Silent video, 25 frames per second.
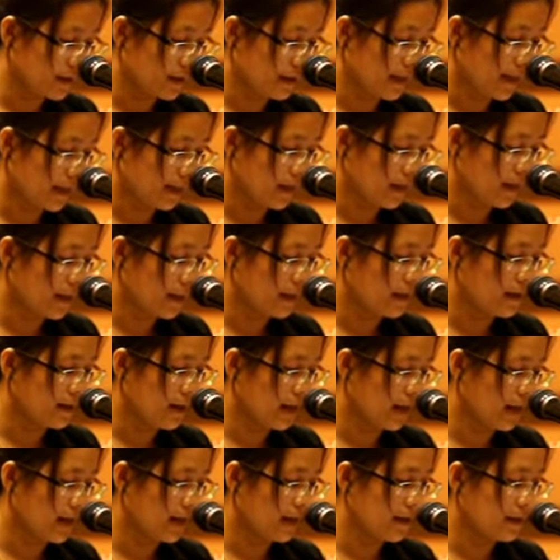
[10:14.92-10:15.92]

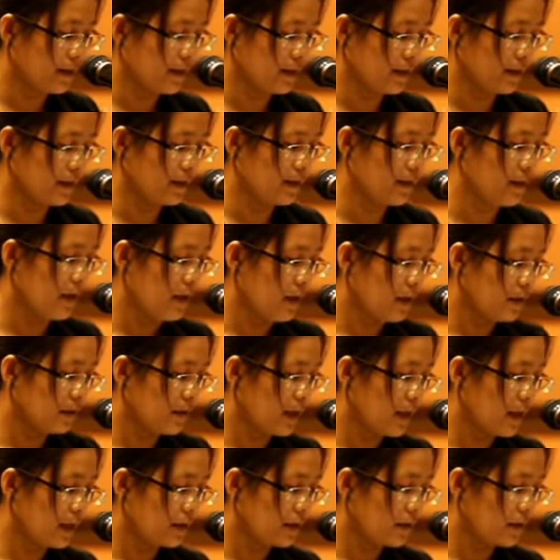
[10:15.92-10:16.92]
on fixed
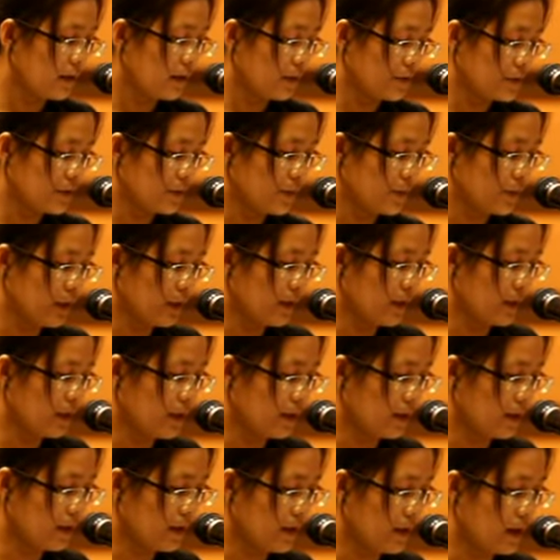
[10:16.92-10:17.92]
duration
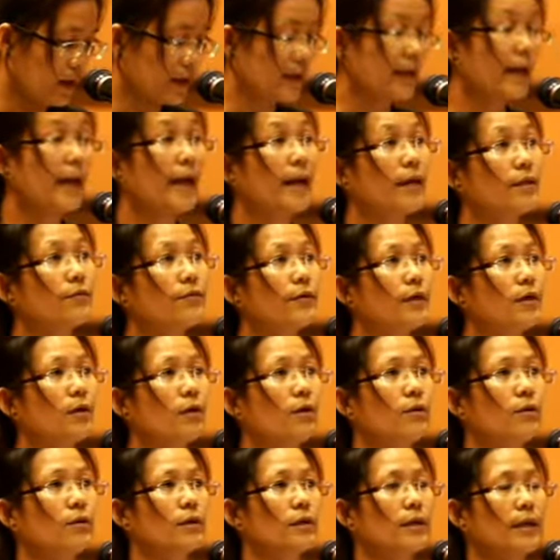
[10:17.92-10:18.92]
contract
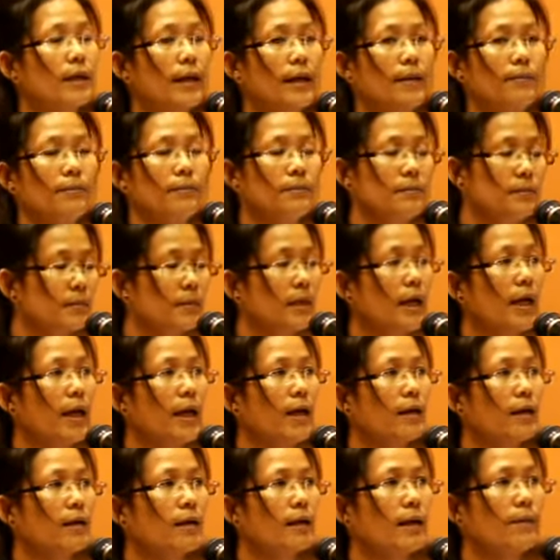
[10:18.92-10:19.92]
and
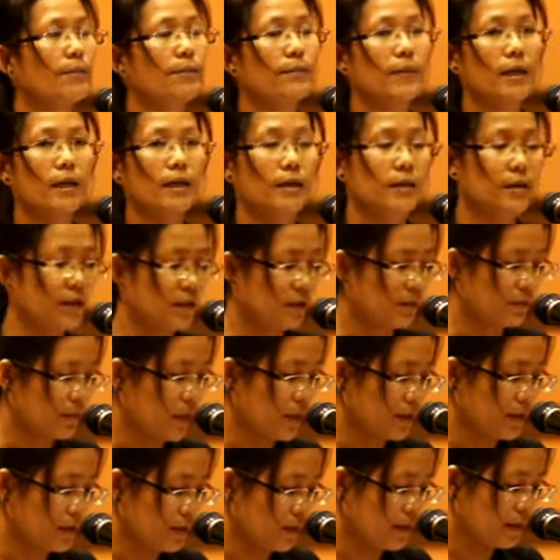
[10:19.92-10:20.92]
strikes
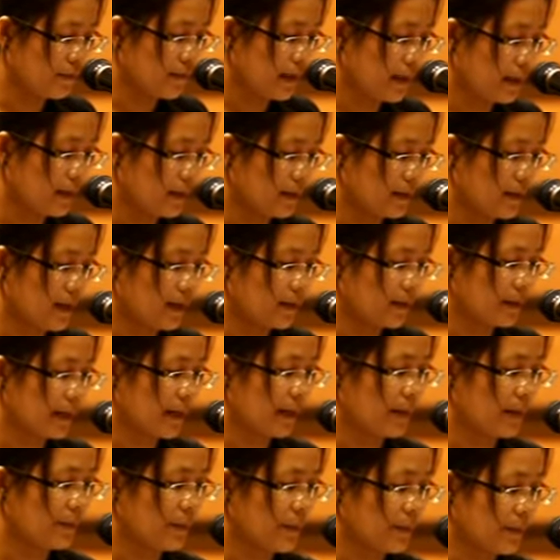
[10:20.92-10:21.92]

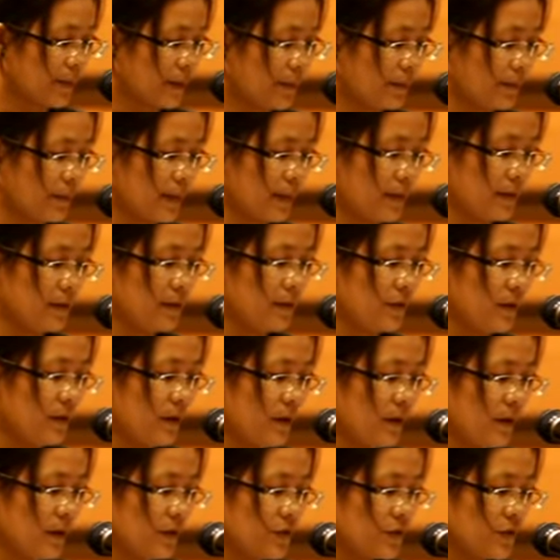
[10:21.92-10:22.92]
mentioned by our
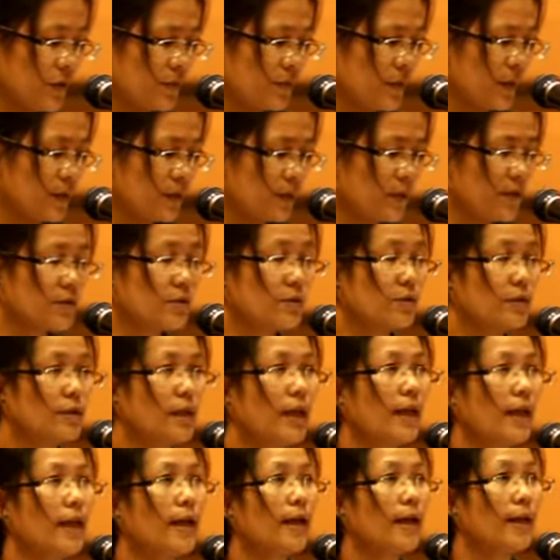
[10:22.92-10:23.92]
workers. With that,